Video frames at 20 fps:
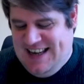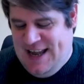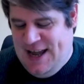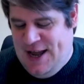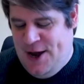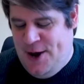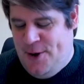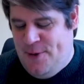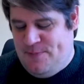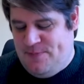
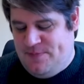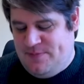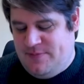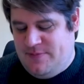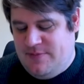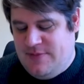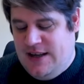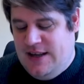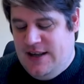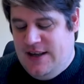
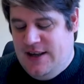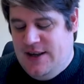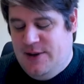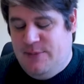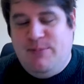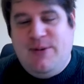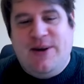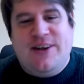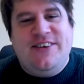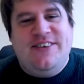
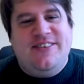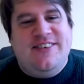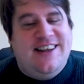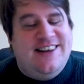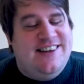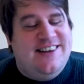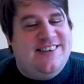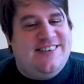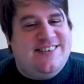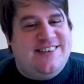But
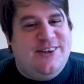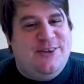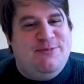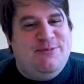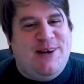it is still